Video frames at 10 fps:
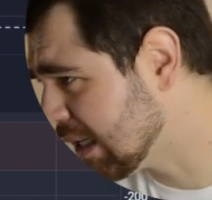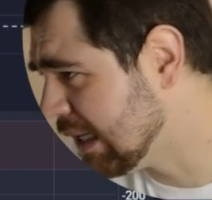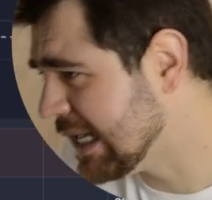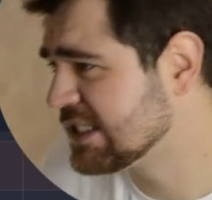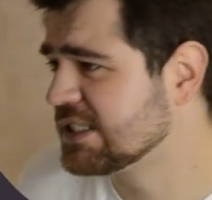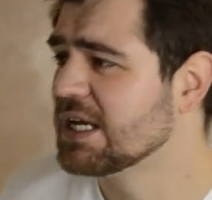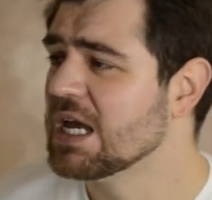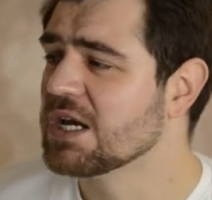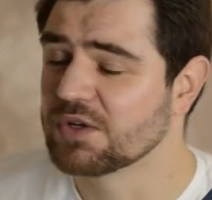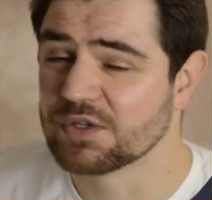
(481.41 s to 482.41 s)
let's
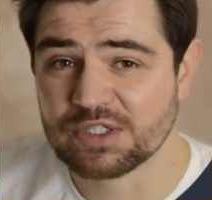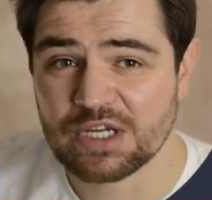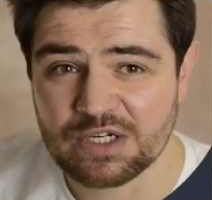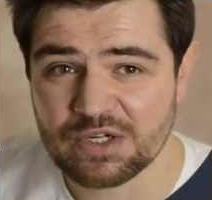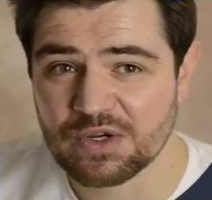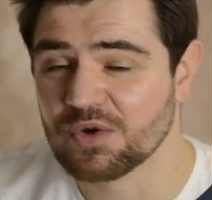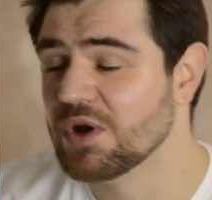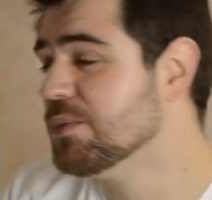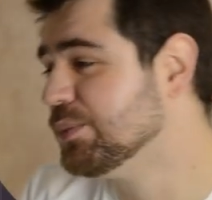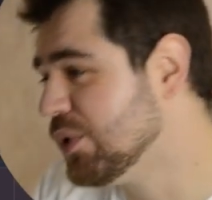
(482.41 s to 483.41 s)

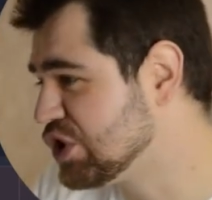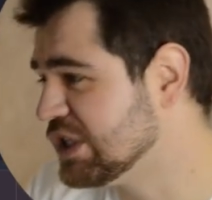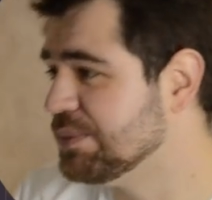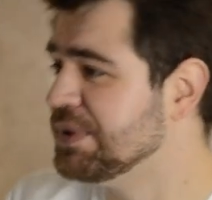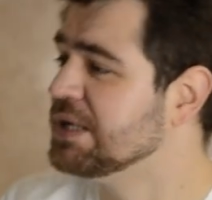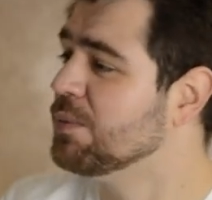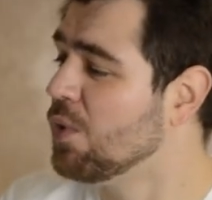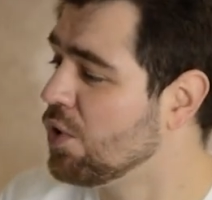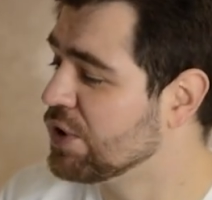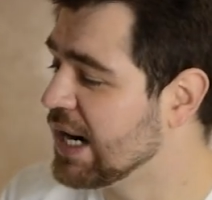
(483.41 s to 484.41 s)
continue pushing a bit
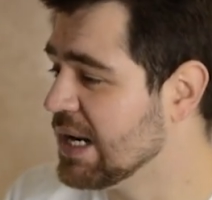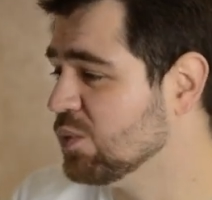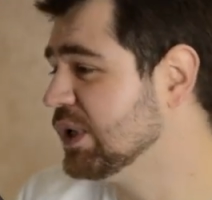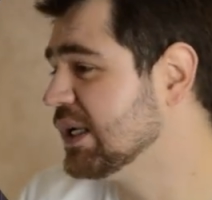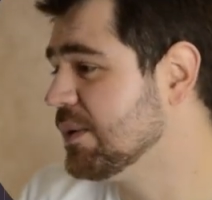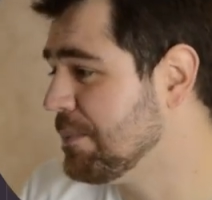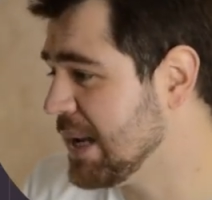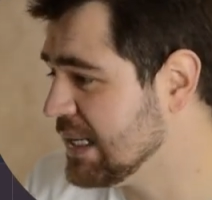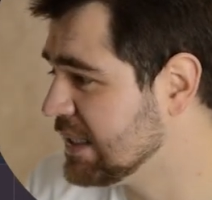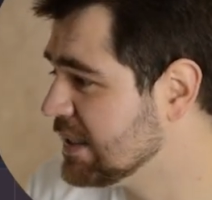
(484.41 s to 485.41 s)
more, and we're gonna
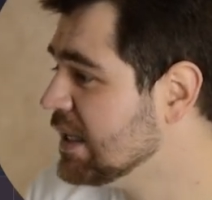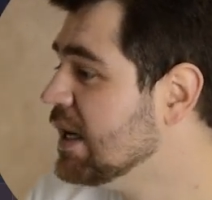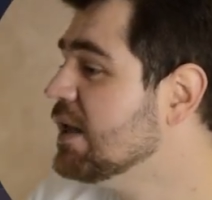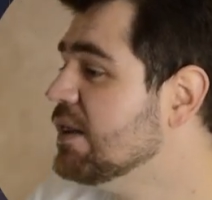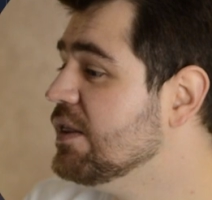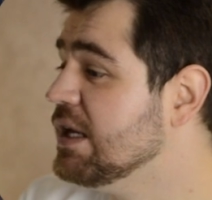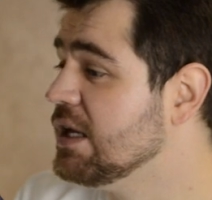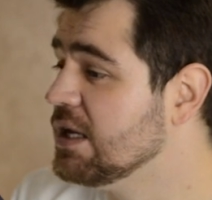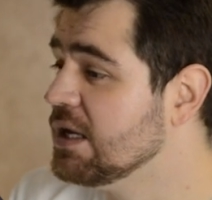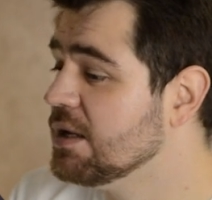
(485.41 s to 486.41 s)
make a
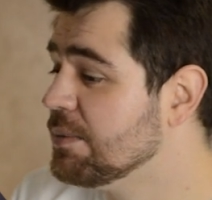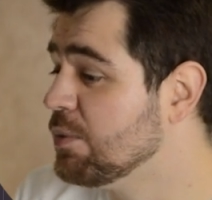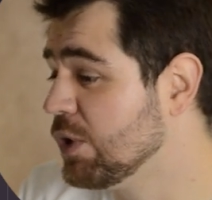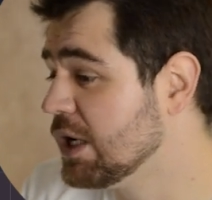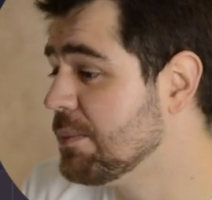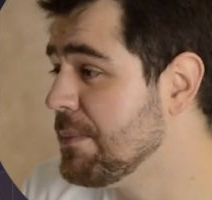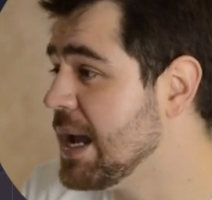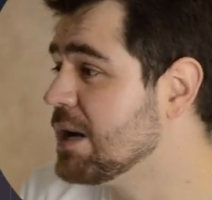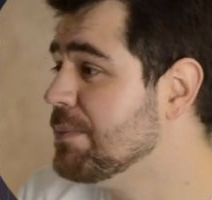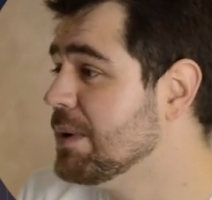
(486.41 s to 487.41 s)

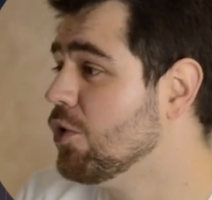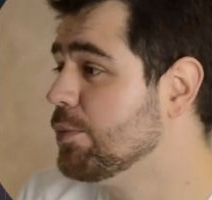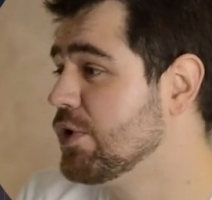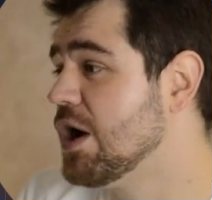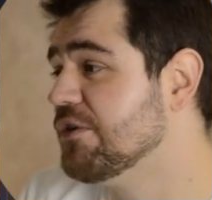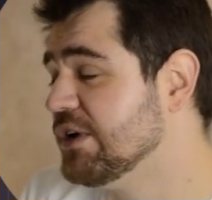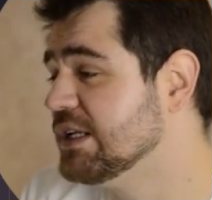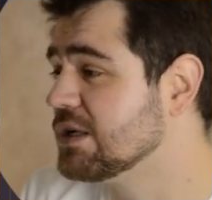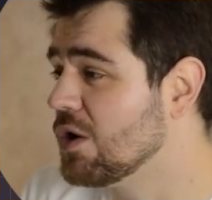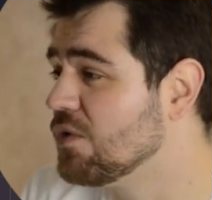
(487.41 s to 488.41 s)
bit more
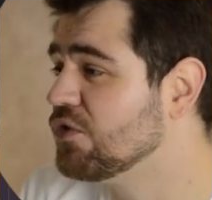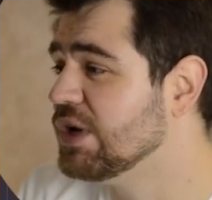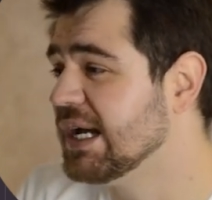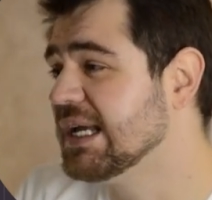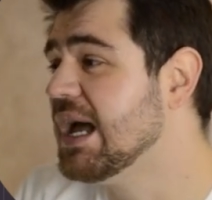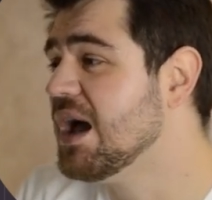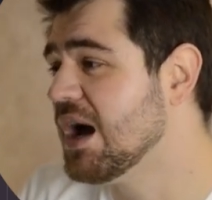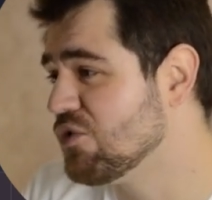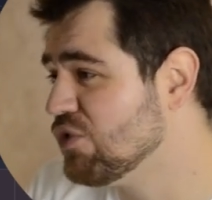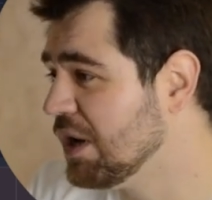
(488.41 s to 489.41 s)
profit, and hopefully
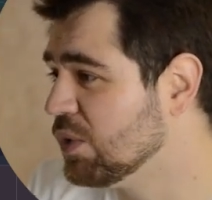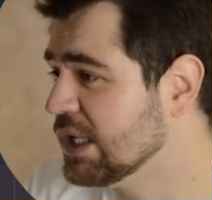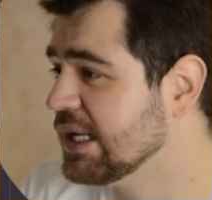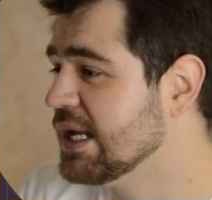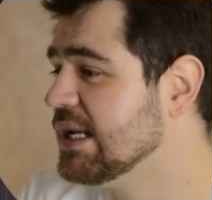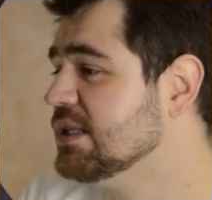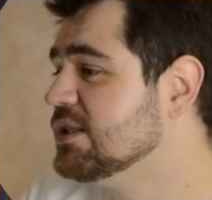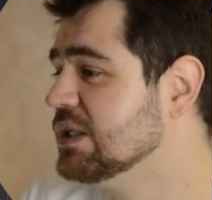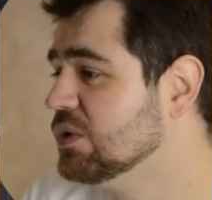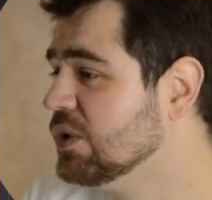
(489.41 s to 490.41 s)
I really want to get
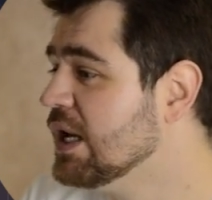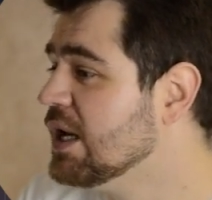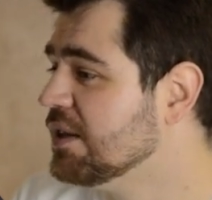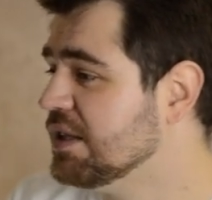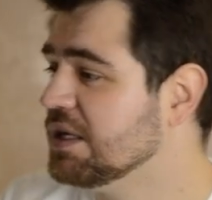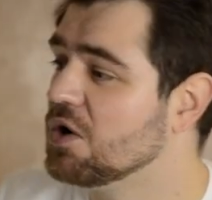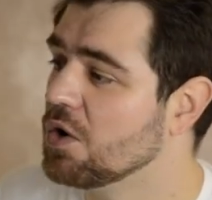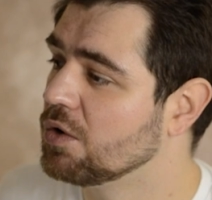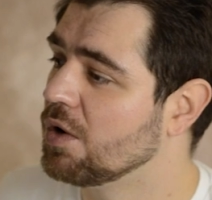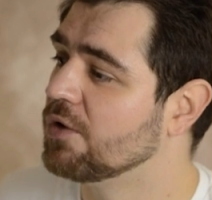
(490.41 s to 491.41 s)
into the
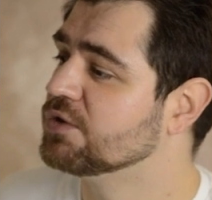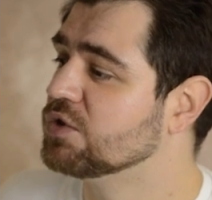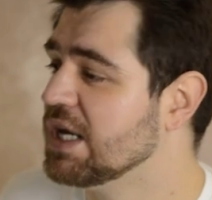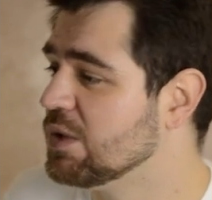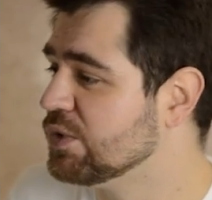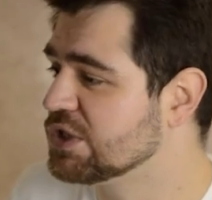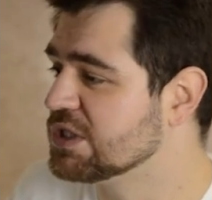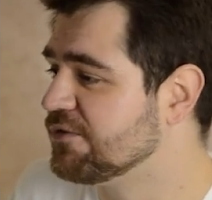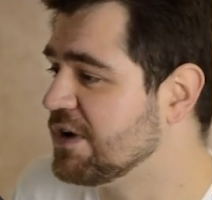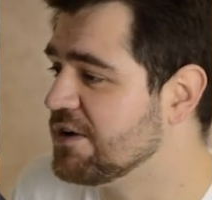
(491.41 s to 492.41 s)
goal of today, which
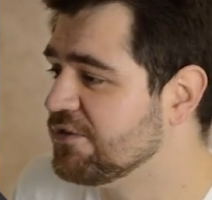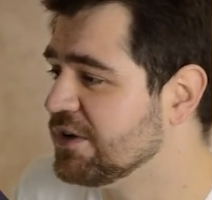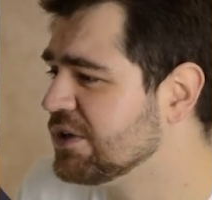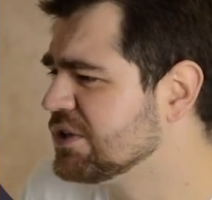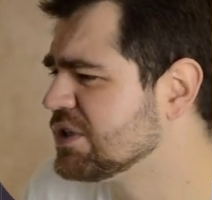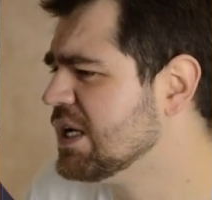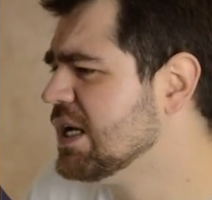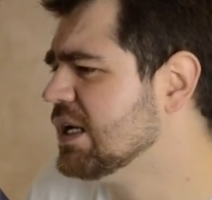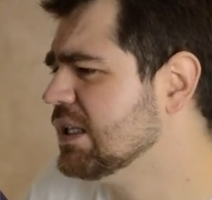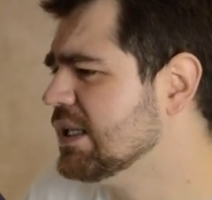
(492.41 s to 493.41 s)
is 5 figures.
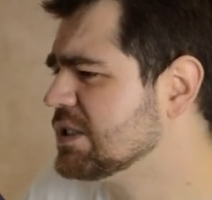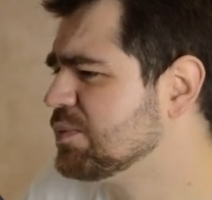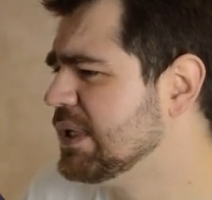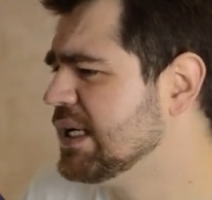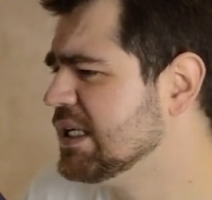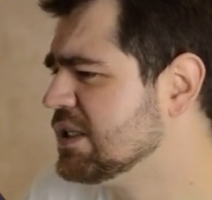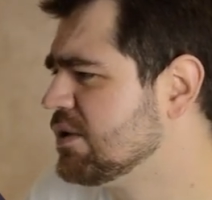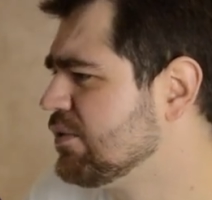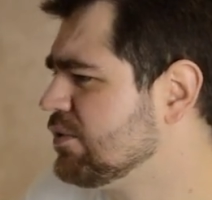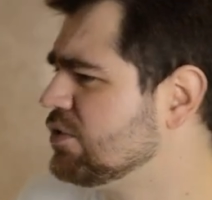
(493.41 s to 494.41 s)
Let's place
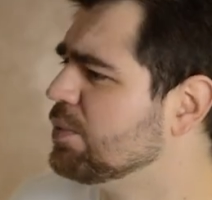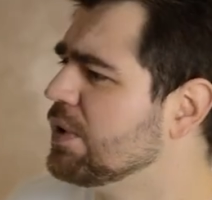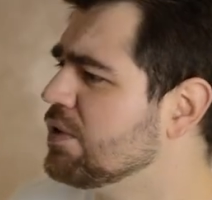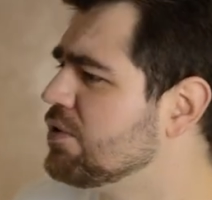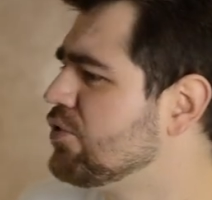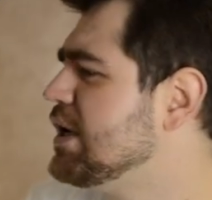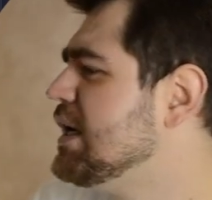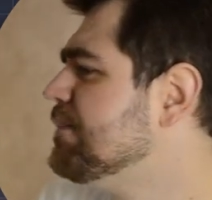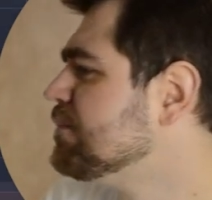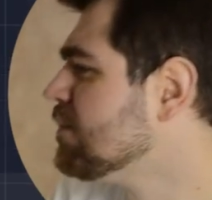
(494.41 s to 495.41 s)

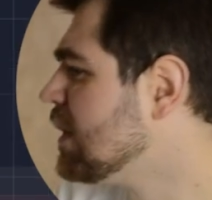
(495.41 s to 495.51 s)
2.3